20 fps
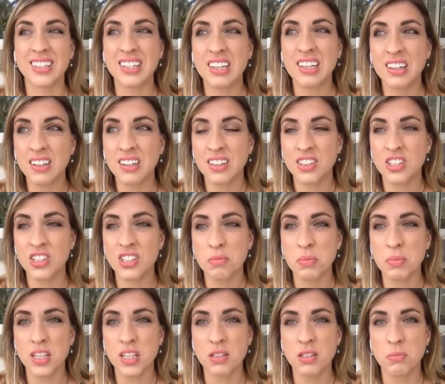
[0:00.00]
it just
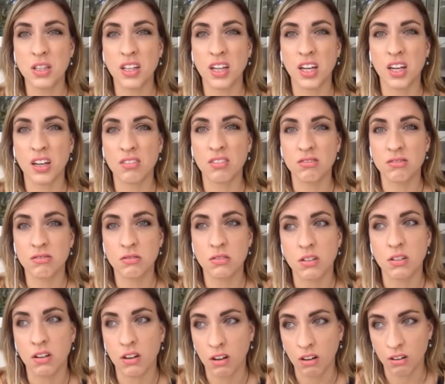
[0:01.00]
makes me like, mm,
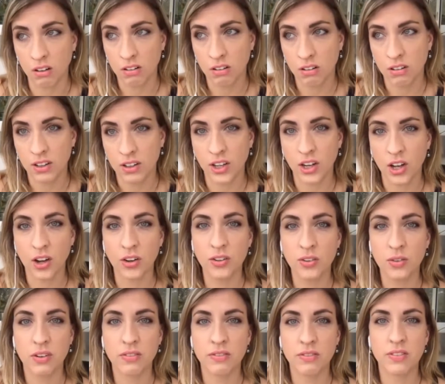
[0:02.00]
you know,
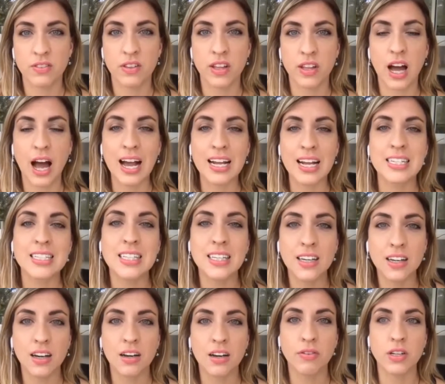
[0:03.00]
the idea
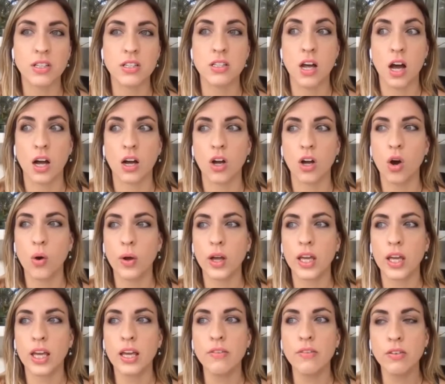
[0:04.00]
of us not going,
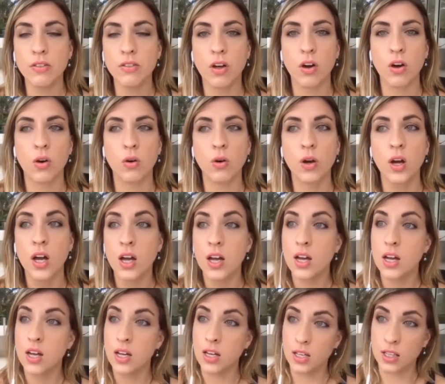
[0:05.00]
even though,
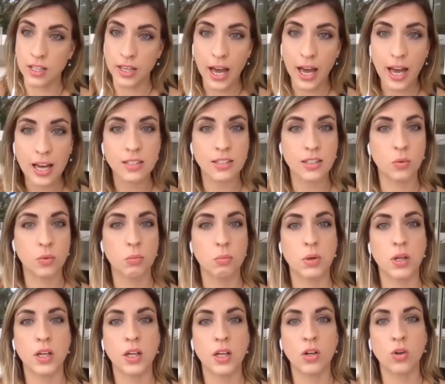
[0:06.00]
yes, it would
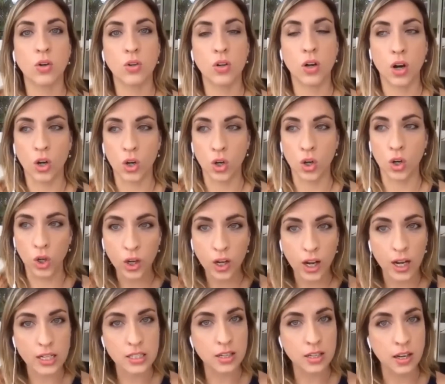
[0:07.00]
be a good
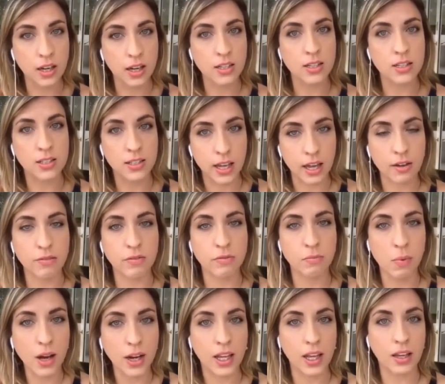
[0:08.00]
idea to save
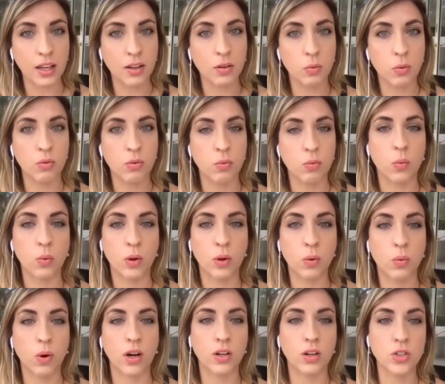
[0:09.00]
money with what we want to
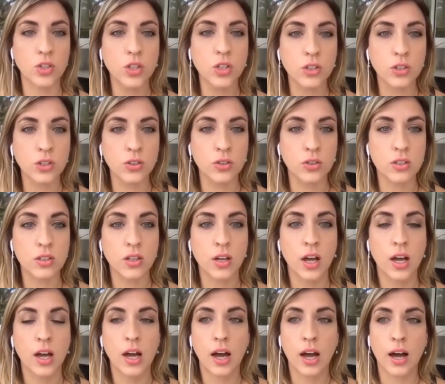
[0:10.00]
choose
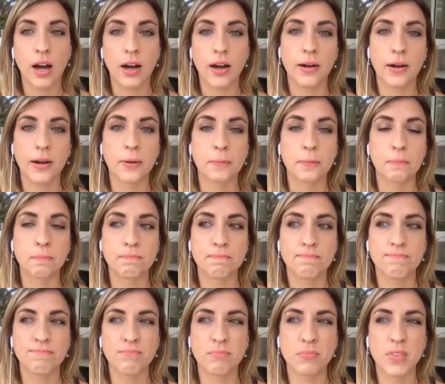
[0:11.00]
um,
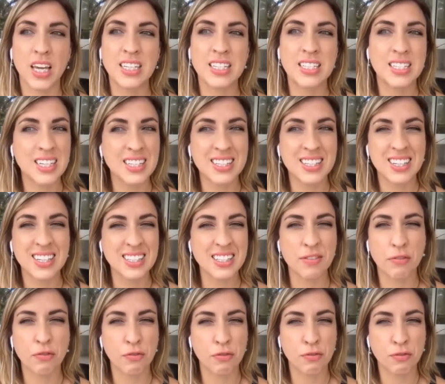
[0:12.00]
it just doesn't
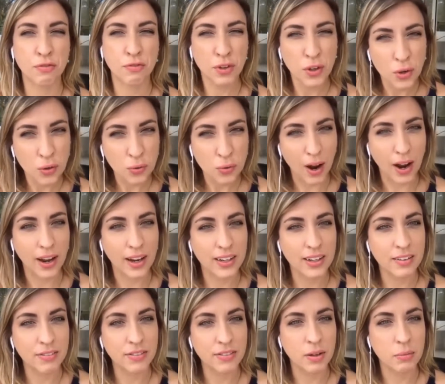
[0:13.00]
feel right if
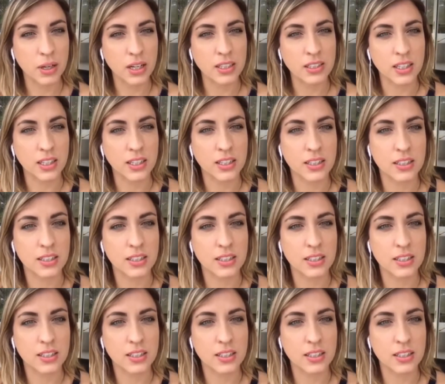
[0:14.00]
that makes sense